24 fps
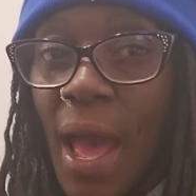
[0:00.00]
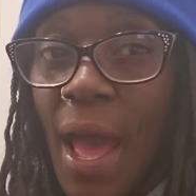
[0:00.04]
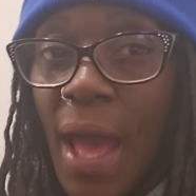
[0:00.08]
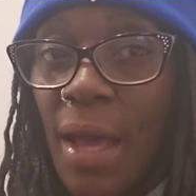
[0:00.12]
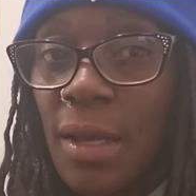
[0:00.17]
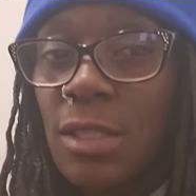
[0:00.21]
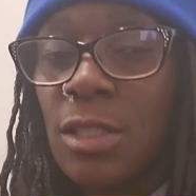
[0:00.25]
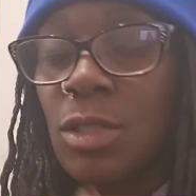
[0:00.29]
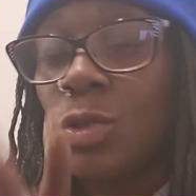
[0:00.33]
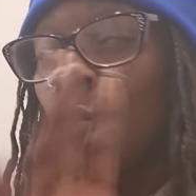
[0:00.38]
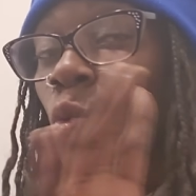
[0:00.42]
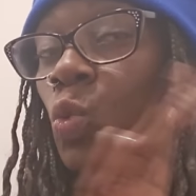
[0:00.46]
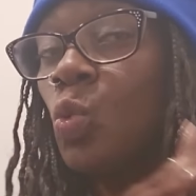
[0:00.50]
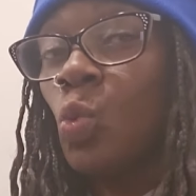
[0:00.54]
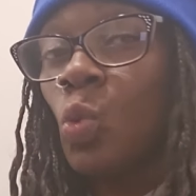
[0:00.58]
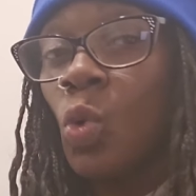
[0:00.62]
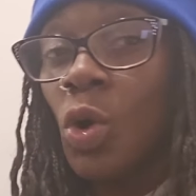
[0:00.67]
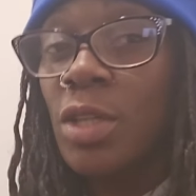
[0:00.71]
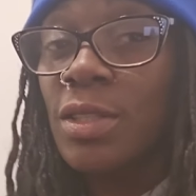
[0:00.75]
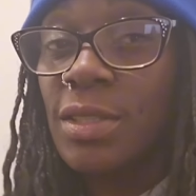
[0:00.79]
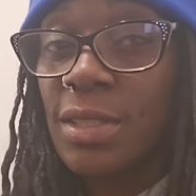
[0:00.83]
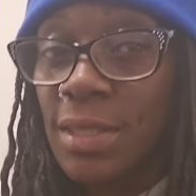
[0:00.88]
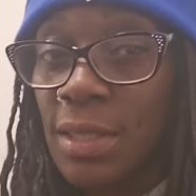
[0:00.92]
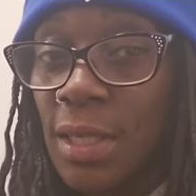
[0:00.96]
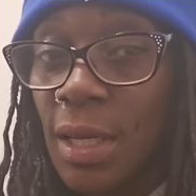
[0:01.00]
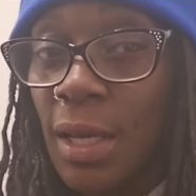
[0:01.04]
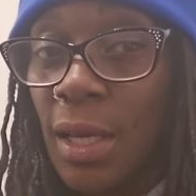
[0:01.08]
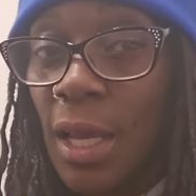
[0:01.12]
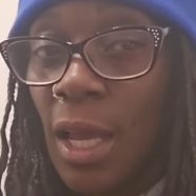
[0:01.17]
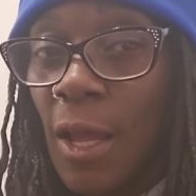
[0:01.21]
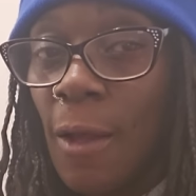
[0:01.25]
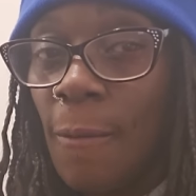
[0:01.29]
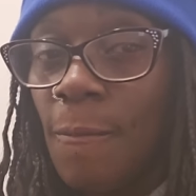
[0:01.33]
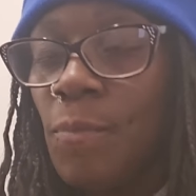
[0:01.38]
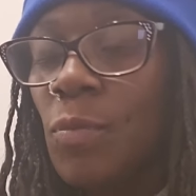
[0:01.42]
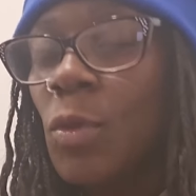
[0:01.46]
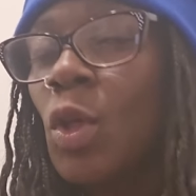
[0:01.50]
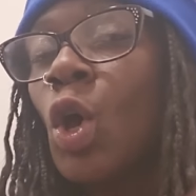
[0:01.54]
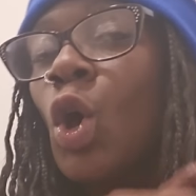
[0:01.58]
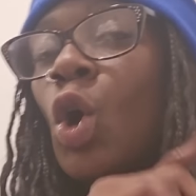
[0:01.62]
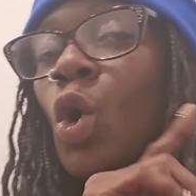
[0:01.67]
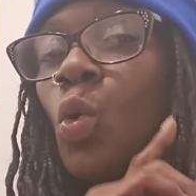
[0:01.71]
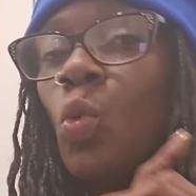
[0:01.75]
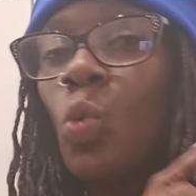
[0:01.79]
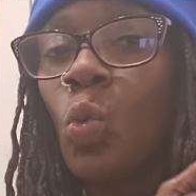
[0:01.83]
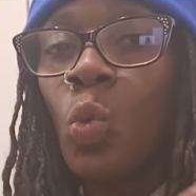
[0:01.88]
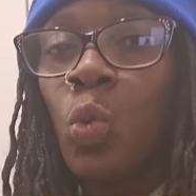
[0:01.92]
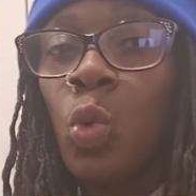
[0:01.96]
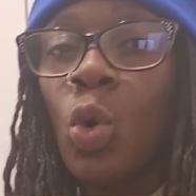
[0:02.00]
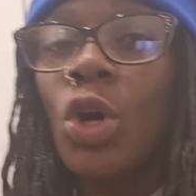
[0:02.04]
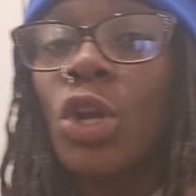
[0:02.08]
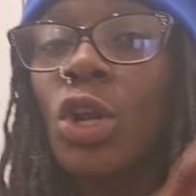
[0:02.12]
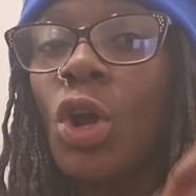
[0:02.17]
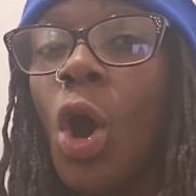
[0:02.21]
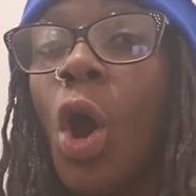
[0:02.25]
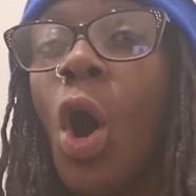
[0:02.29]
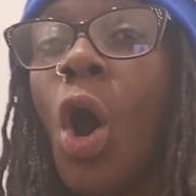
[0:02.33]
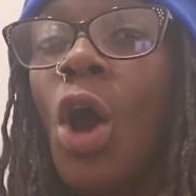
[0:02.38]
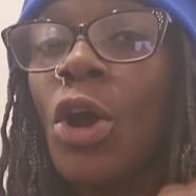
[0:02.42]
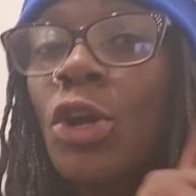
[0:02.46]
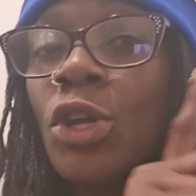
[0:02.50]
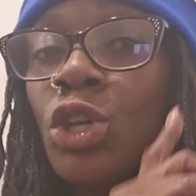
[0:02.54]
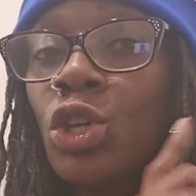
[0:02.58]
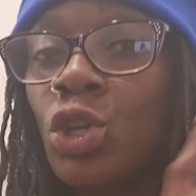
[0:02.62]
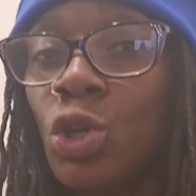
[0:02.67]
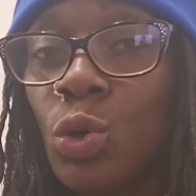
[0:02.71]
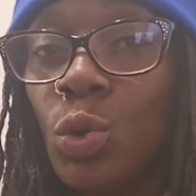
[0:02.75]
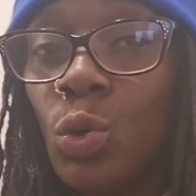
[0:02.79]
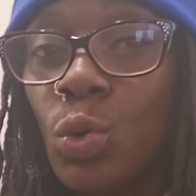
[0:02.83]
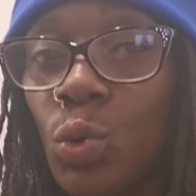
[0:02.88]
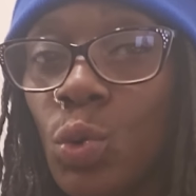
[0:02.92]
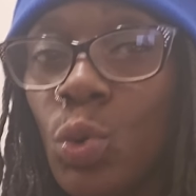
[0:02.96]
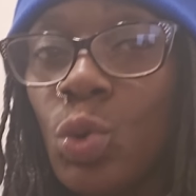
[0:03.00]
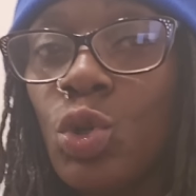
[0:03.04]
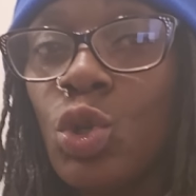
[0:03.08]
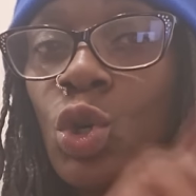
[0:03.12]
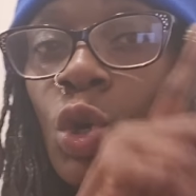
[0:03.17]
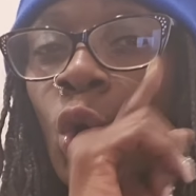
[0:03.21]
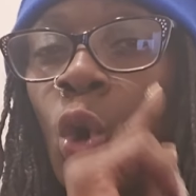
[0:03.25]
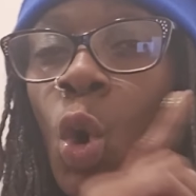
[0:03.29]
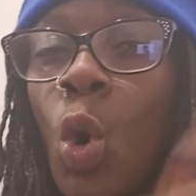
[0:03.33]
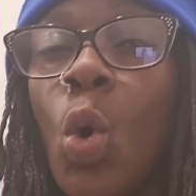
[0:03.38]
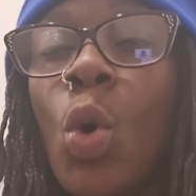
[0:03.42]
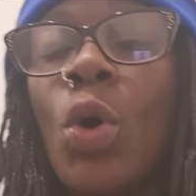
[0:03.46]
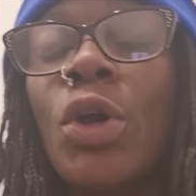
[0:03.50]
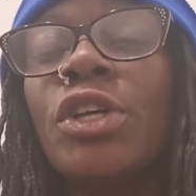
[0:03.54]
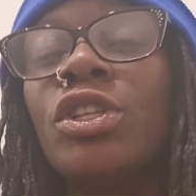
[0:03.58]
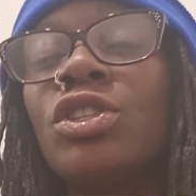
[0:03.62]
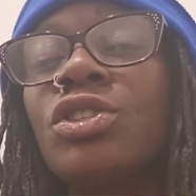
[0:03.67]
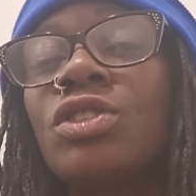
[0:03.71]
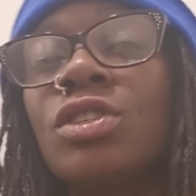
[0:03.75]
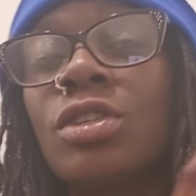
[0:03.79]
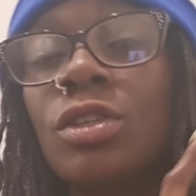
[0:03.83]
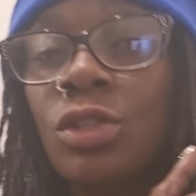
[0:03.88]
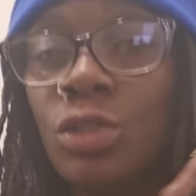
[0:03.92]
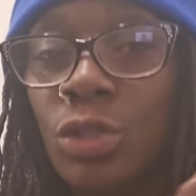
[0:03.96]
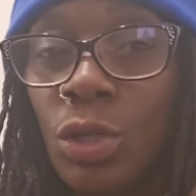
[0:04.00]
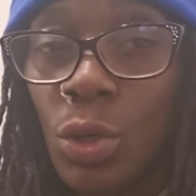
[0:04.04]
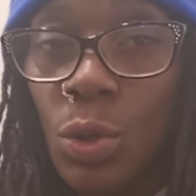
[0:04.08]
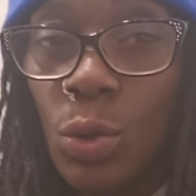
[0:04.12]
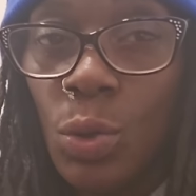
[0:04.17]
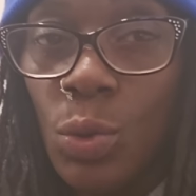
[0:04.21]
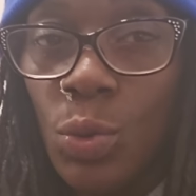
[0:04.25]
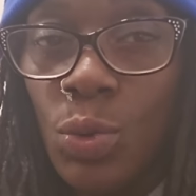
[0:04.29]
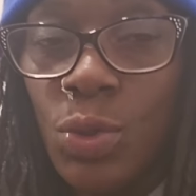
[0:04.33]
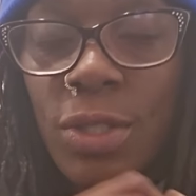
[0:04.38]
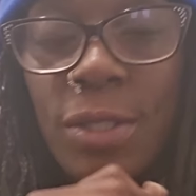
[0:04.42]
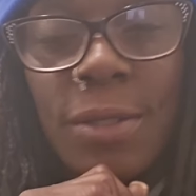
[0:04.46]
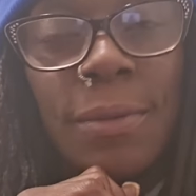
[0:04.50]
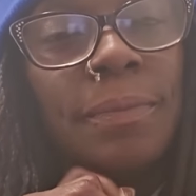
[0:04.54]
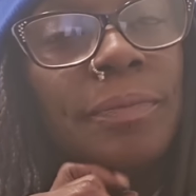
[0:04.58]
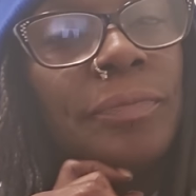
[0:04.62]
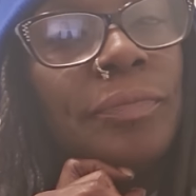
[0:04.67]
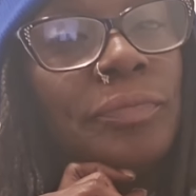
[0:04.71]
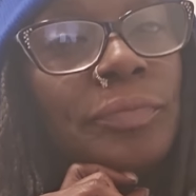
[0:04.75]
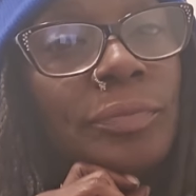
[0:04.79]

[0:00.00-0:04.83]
ask, once again, what are yous going to do's?